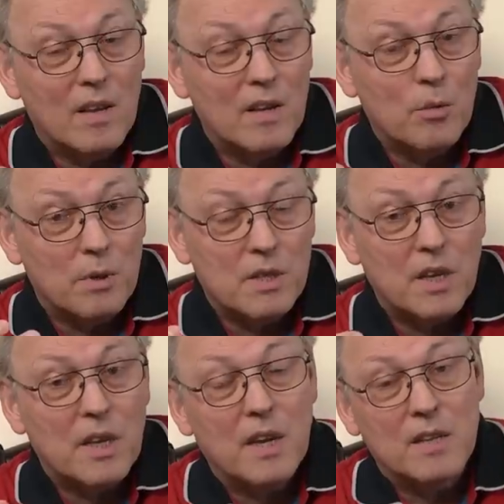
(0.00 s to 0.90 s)
in a
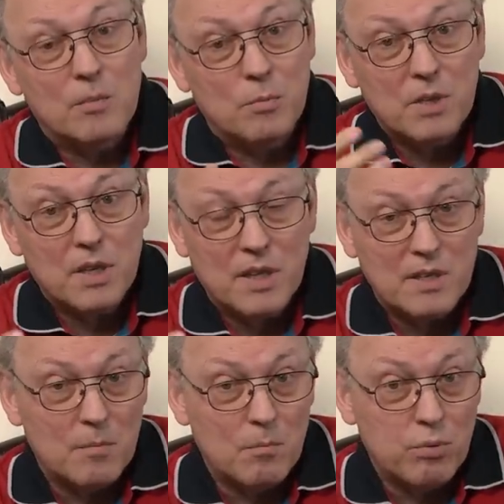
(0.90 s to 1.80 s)
whiskey, and whiskey
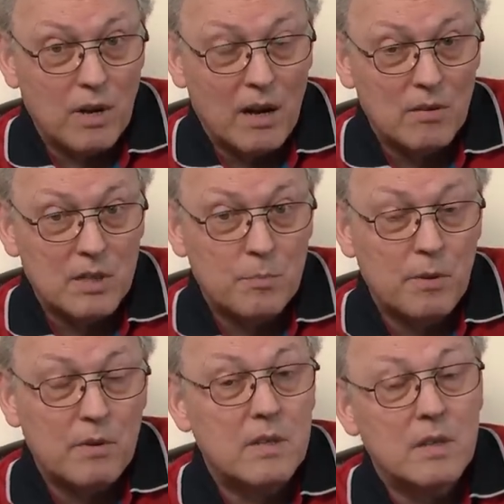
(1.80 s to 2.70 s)
is a brown
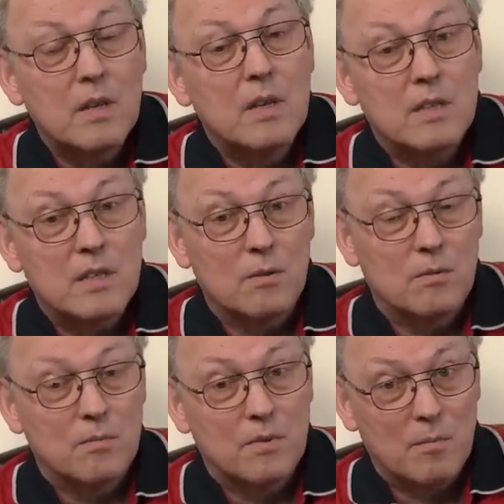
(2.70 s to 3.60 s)
spirit,
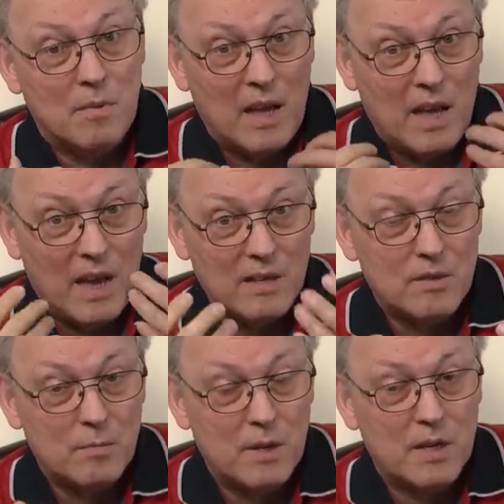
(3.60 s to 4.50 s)
so there has
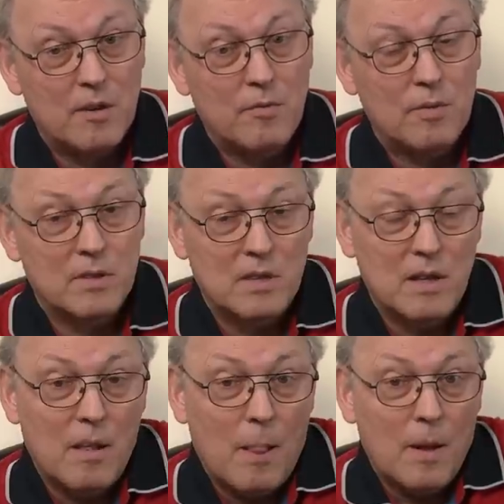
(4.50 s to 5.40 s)
to be an influence
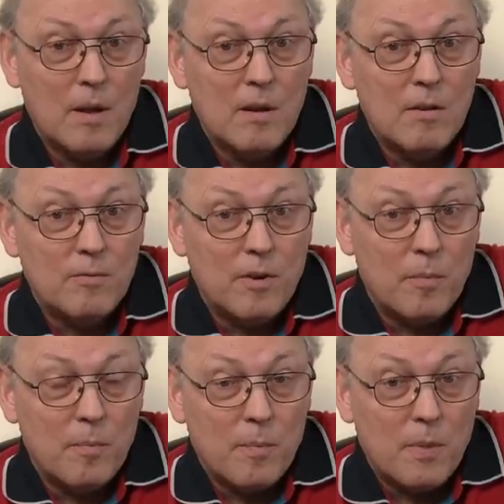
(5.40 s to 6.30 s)

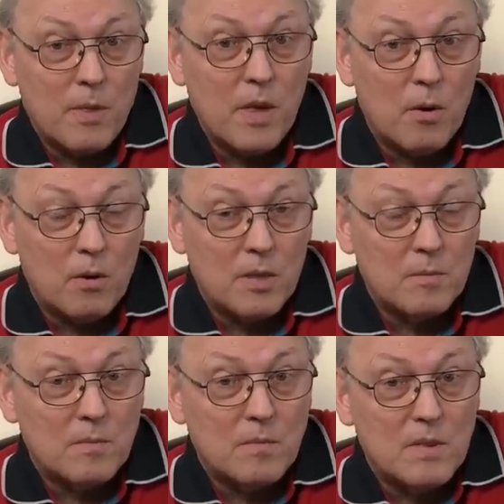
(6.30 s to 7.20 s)
from the oak.
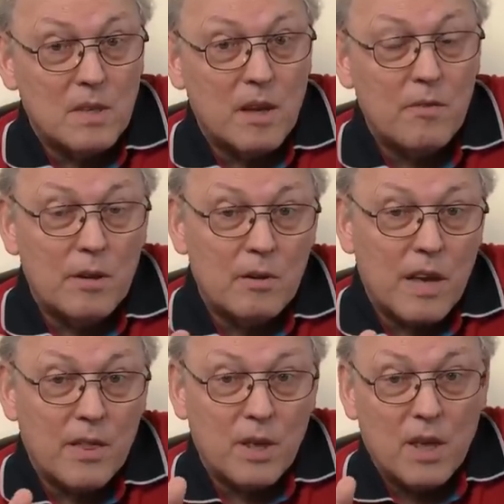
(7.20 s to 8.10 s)
If you look
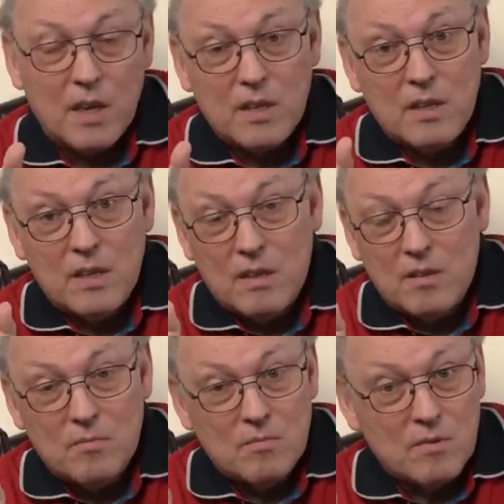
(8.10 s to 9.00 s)
at the
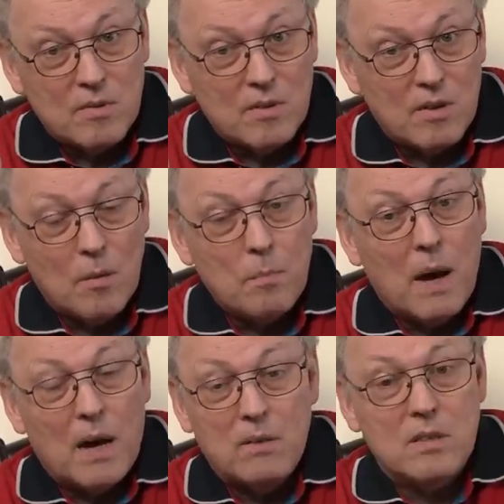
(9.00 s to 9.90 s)

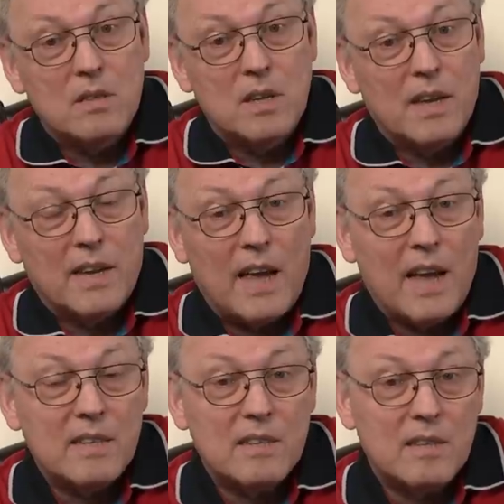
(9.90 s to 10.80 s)
compounds a
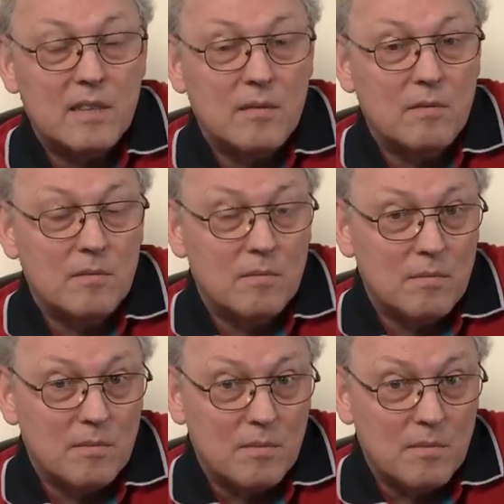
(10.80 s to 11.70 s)
cask
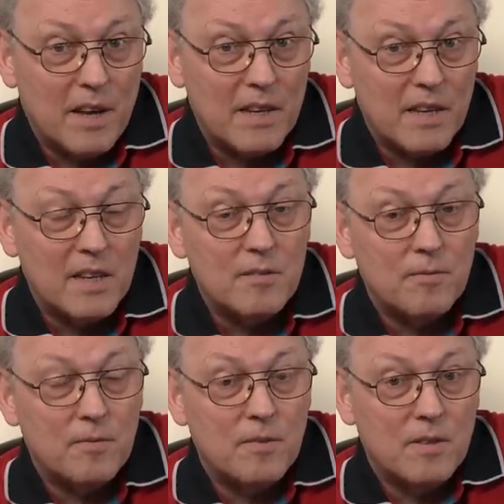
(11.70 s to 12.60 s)
can
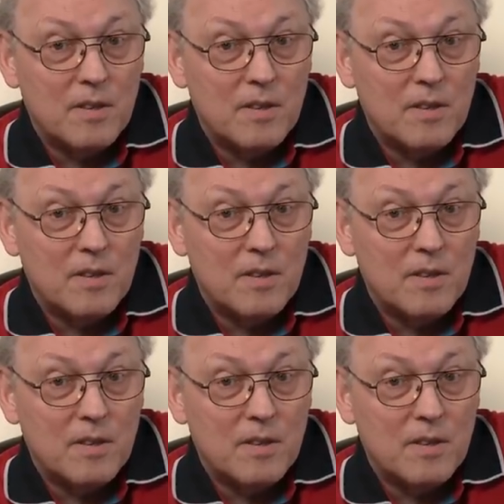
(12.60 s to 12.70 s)
give